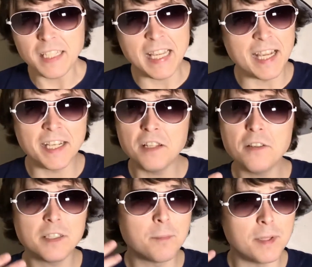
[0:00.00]
And I know
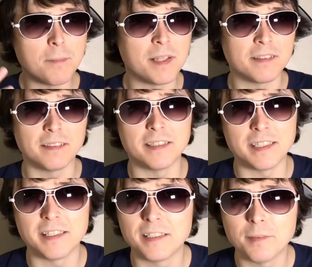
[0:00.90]
it can be
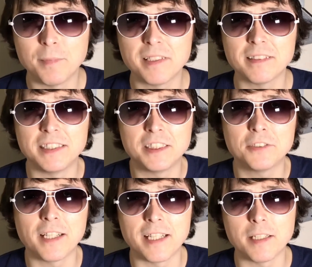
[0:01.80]
mentally
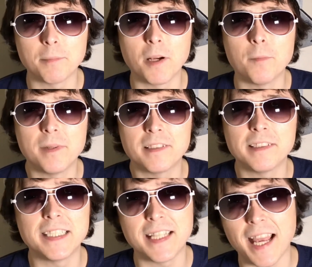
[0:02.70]
straining, bro,
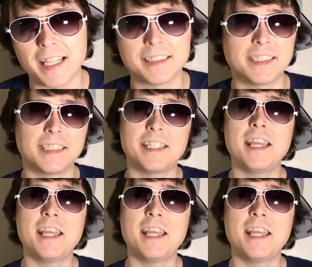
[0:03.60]
mentally taxing.